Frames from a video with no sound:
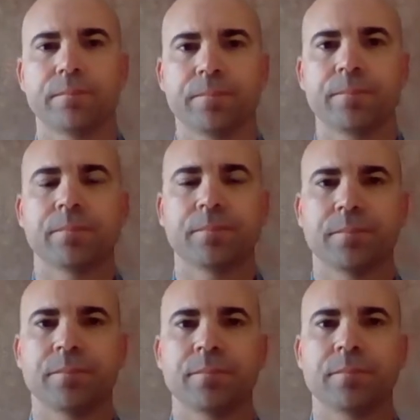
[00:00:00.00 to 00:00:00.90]

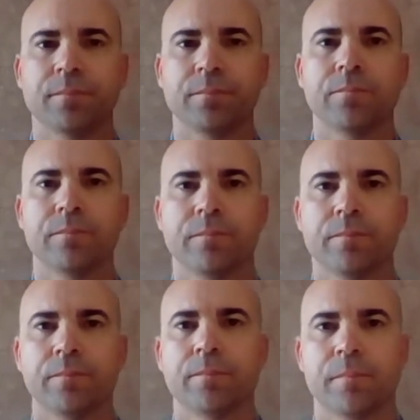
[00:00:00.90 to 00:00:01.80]

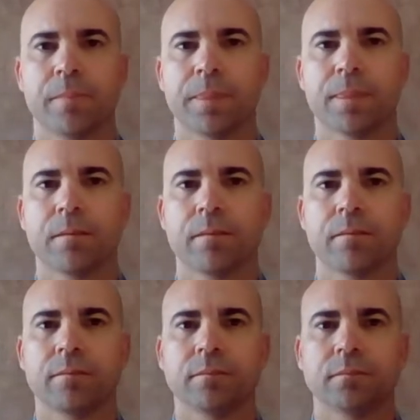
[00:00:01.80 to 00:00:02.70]

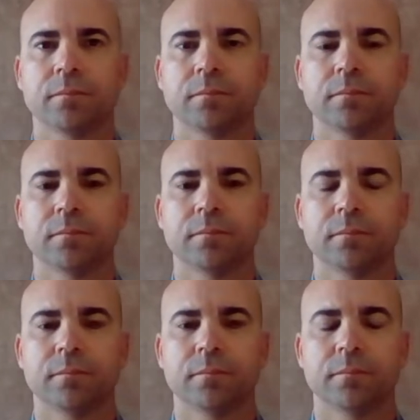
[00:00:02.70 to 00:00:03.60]

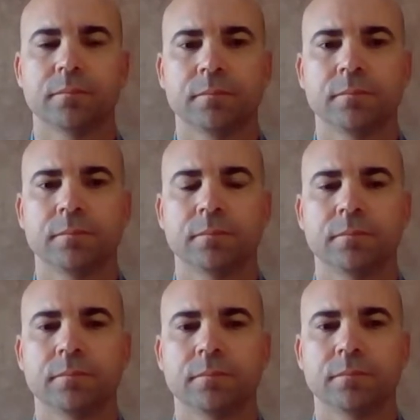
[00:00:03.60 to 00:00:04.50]

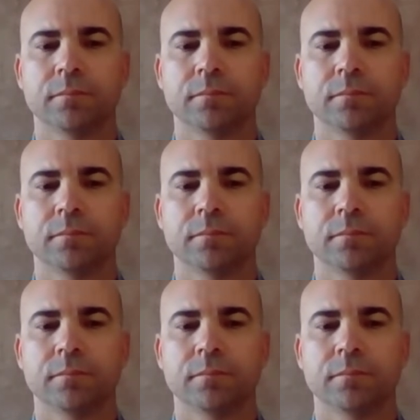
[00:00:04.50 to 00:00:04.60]
This person isn't speaking.